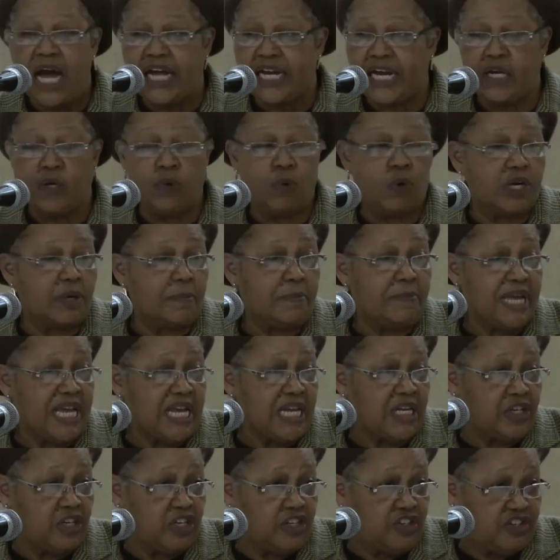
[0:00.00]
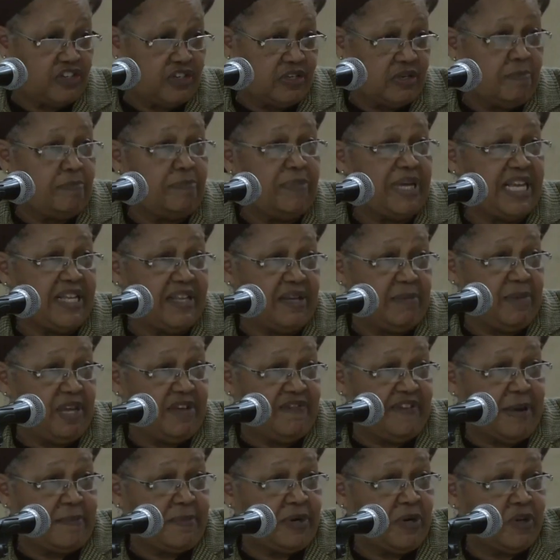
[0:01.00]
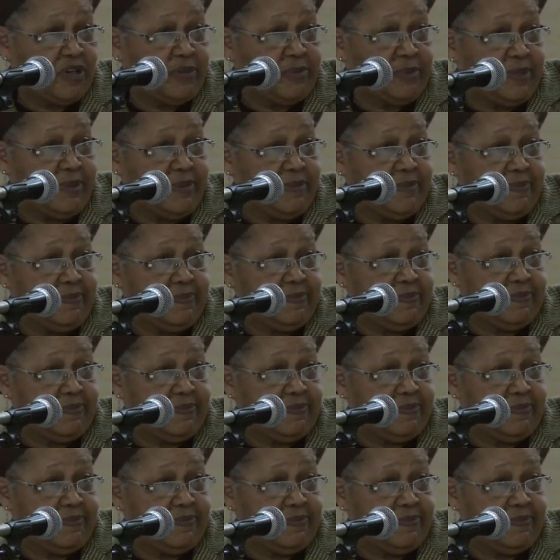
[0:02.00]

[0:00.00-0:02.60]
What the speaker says: And I don't want a male nurse bathing me if I'm in hospital.